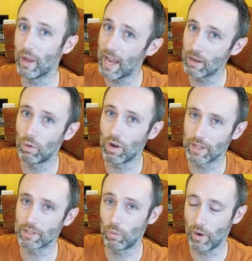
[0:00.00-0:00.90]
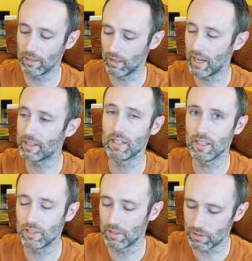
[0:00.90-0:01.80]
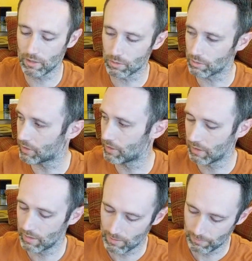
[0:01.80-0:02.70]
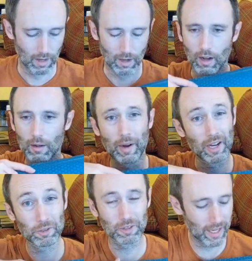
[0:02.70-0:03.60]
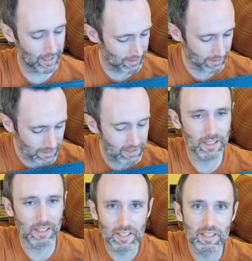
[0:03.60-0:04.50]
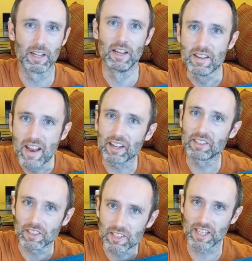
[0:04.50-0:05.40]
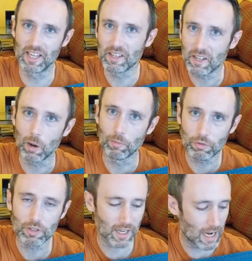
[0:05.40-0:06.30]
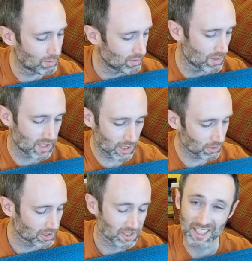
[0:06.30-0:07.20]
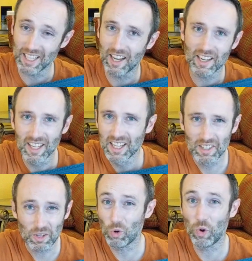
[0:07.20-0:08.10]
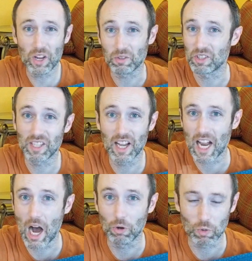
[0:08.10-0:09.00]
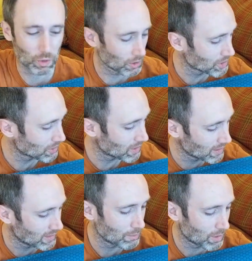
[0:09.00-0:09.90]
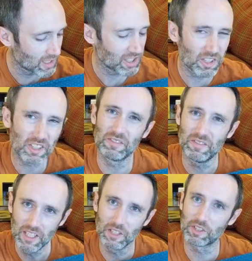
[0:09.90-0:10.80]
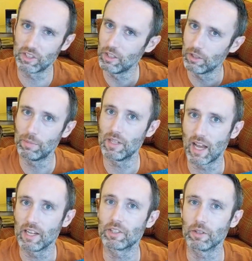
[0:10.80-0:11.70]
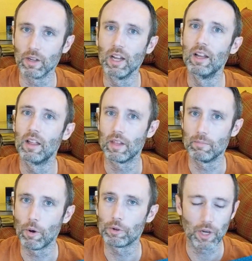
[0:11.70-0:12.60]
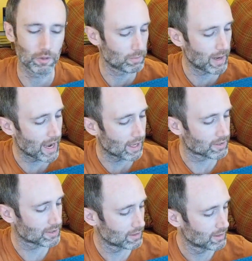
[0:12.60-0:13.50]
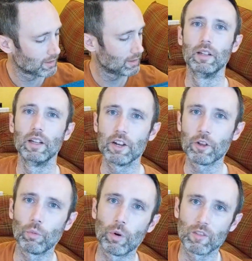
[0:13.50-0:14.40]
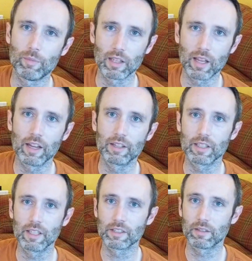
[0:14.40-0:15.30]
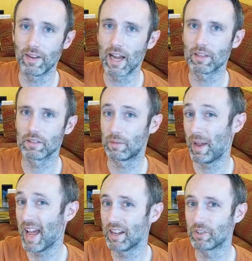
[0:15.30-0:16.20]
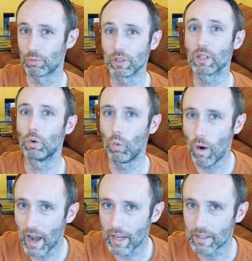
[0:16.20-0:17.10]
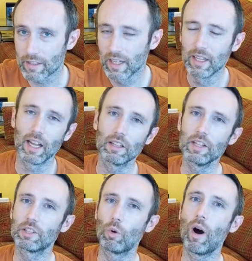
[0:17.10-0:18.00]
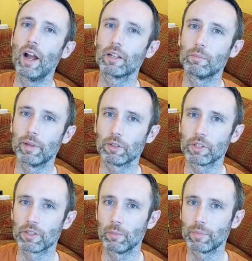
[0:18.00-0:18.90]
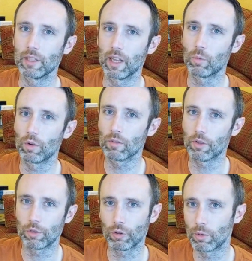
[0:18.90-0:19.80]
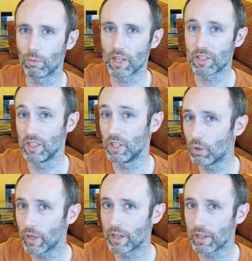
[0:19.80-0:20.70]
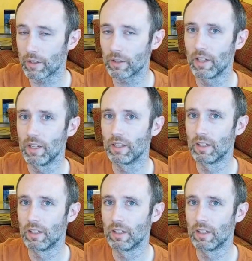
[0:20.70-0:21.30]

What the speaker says: you and one that's quite light and easy to use. My other like is this next to skin comfort type of a material. Again, don't quite understand how it works or anything, but it just feels a little bit nicer than most other pads. Another one of my likes is the fact that this pad is really quiet. At least quiet compared to something like one of the Thermarest Neo Air